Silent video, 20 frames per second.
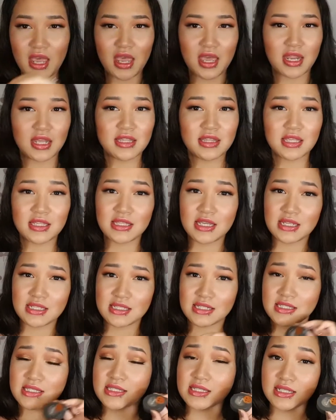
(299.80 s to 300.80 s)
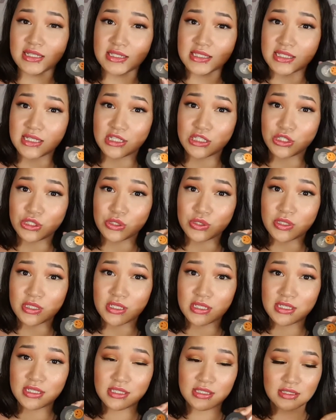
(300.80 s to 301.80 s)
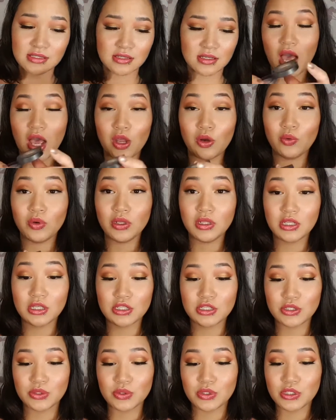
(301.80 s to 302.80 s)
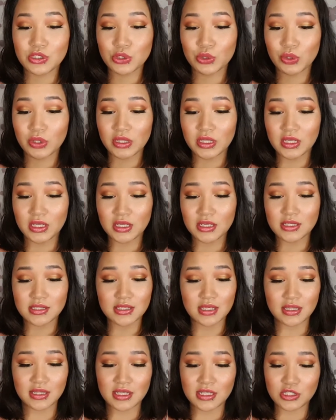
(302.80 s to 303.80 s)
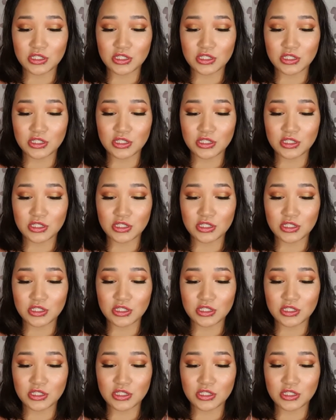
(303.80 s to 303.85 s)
and I think they discontinued these. I really do enjoy these, and